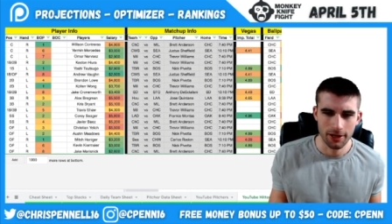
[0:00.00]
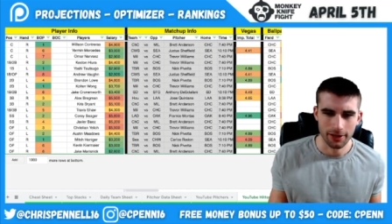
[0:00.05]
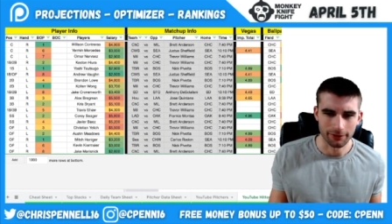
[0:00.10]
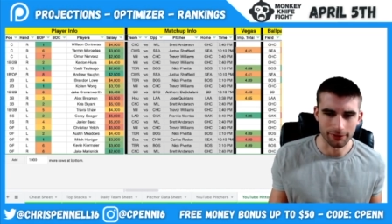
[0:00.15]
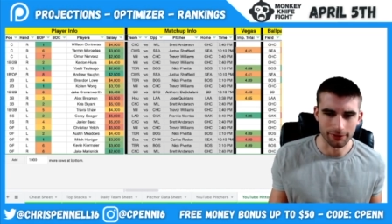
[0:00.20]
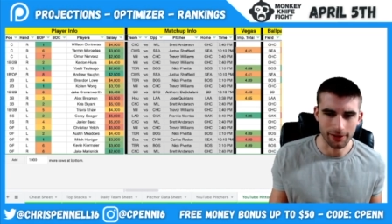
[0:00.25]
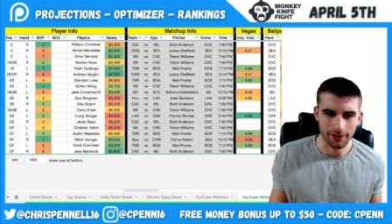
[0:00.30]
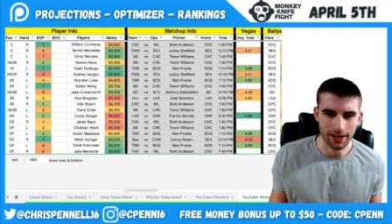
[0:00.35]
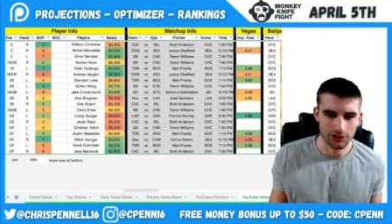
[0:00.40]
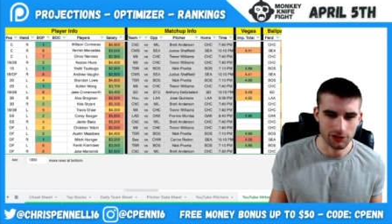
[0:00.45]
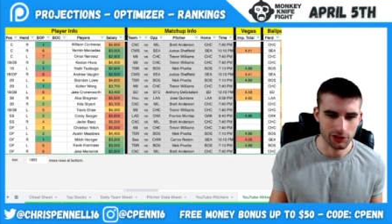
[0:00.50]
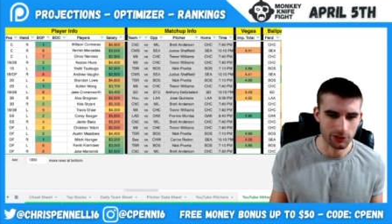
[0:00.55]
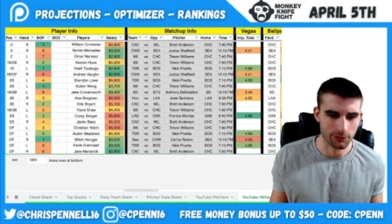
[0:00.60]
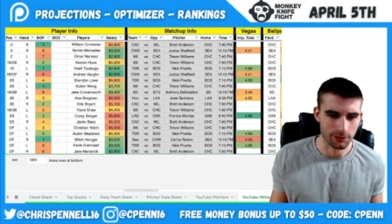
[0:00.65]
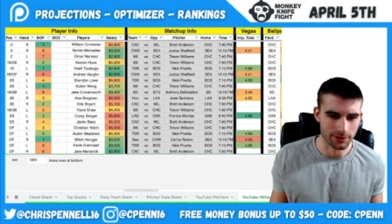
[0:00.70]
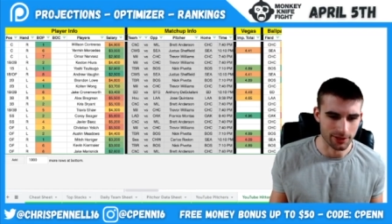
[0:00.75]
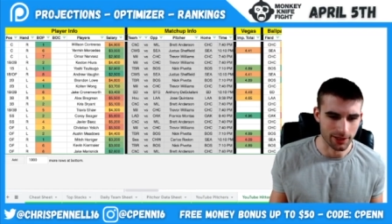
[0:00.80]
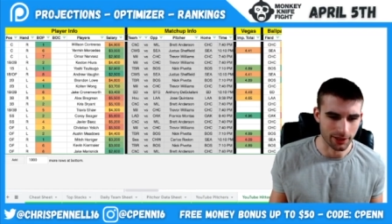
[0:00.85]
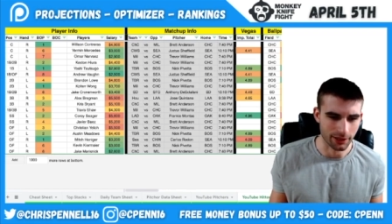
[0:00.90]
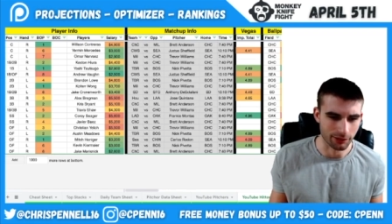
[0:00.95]
last year
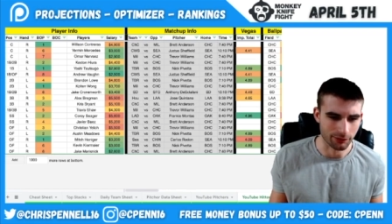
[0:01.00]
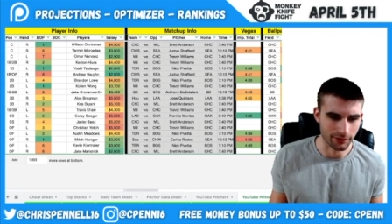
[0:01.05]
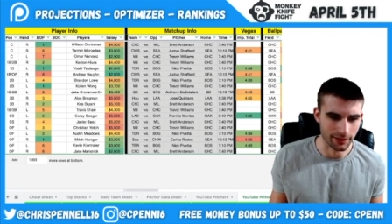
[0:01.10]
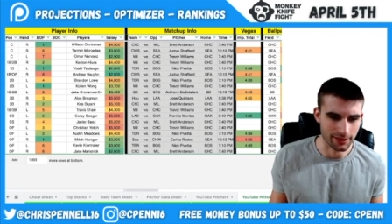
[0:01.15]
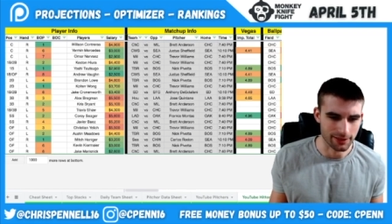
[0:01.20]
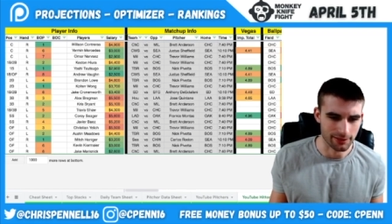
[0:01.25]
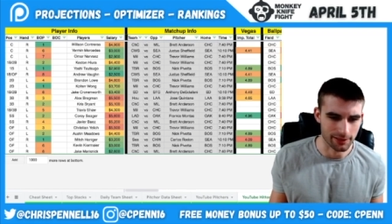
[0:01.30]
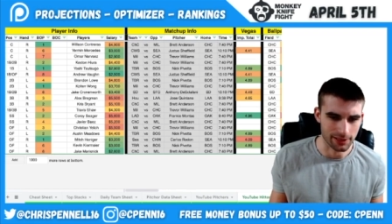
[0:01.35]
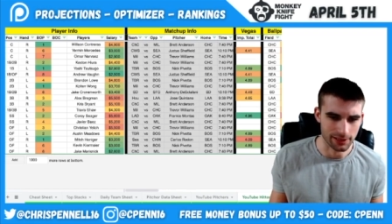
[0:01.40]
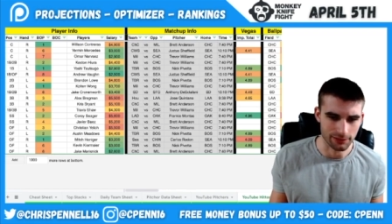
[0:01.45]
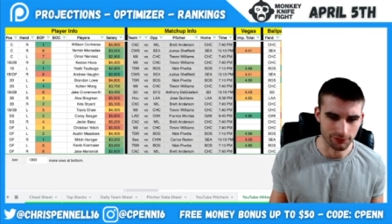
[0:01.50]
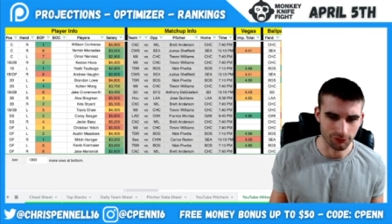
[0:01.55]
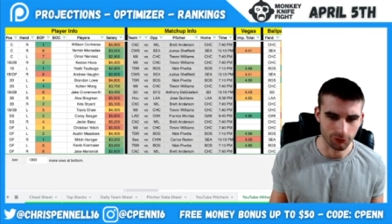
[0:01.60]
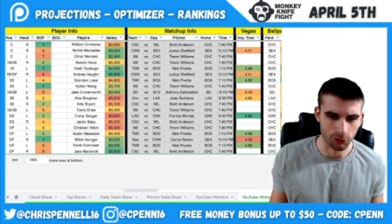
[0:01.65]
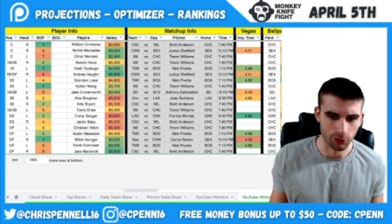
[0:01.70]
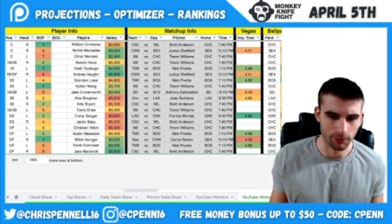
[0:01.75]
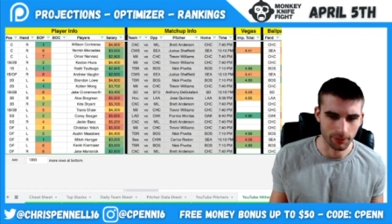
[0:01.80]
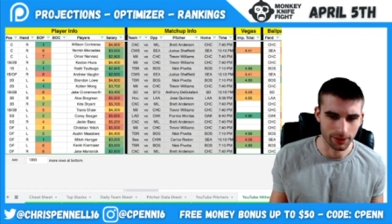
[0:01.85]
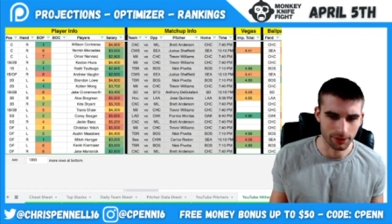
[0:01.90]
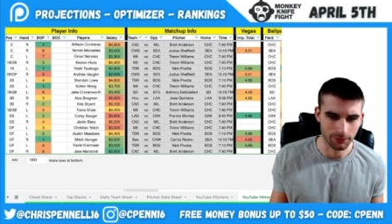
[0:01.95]
was not a great season
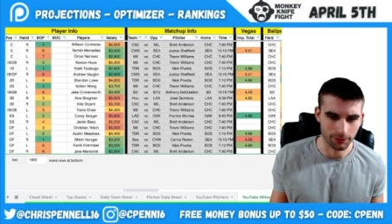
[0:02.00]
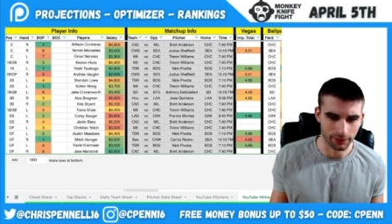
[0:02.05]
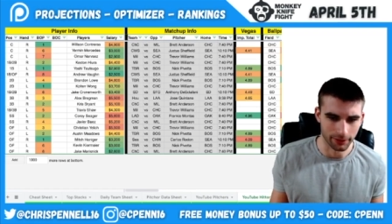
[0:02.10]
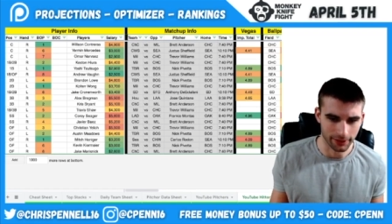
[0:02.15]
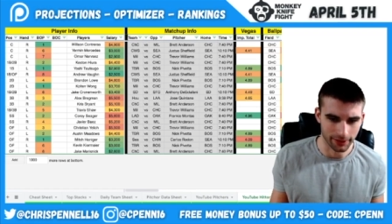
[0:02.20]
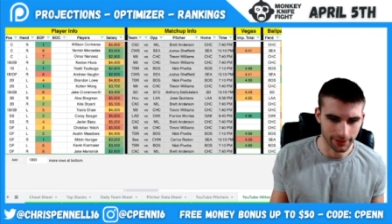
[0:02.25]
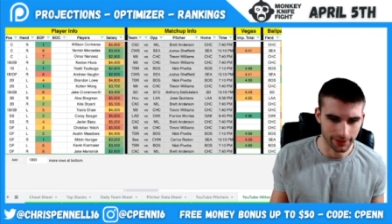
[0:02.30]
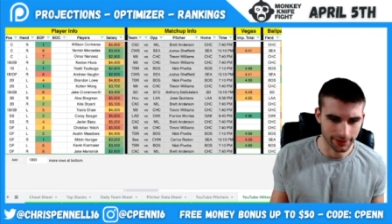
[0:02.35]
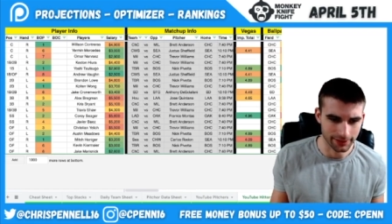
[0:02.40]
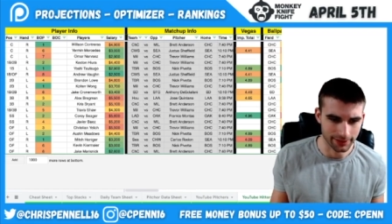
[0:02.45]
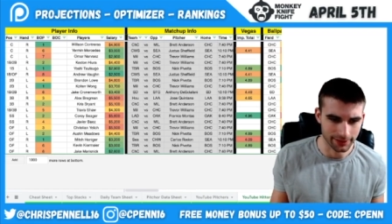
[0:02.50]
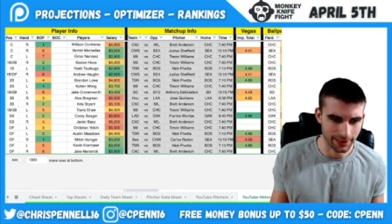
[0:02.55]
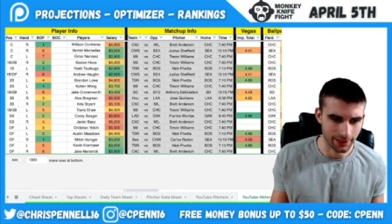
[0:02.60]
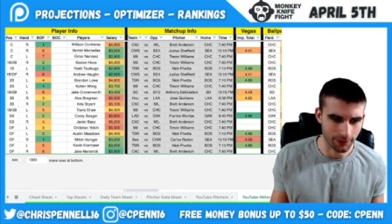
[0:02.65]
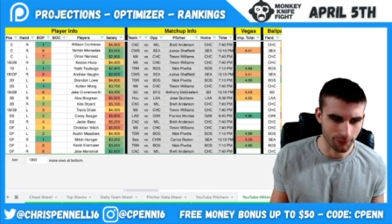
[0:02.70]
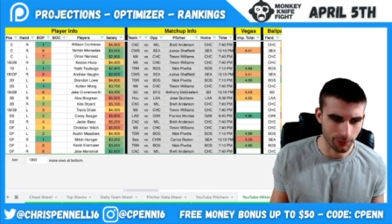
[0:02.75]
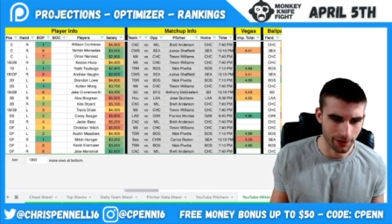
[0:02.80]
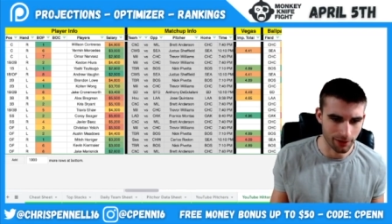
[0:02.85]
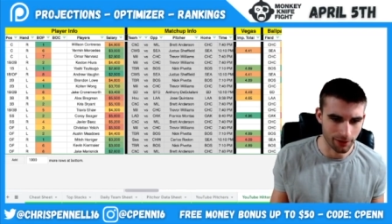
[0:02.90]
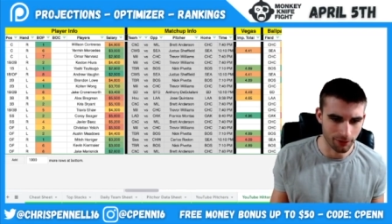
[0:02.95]
for him. He didn't really hit that
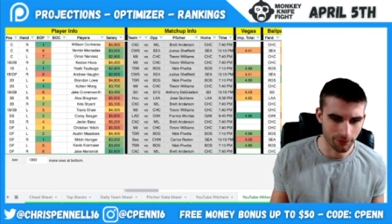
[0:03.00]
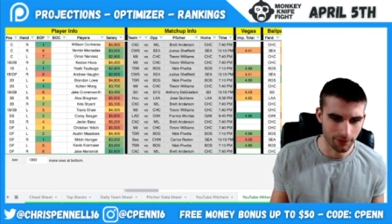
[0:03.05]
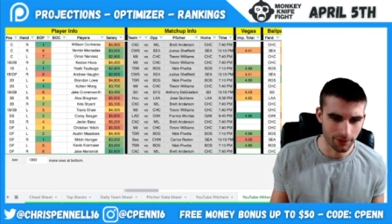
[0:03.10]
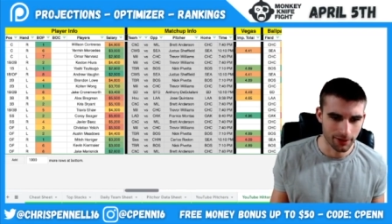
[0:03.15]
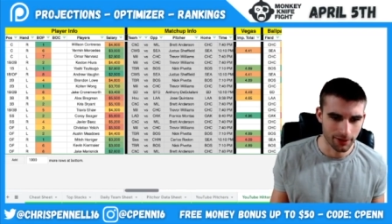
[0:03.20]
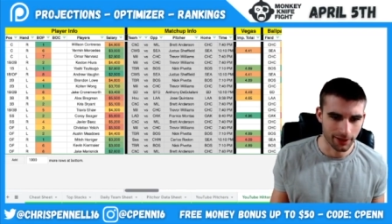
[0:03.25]
well.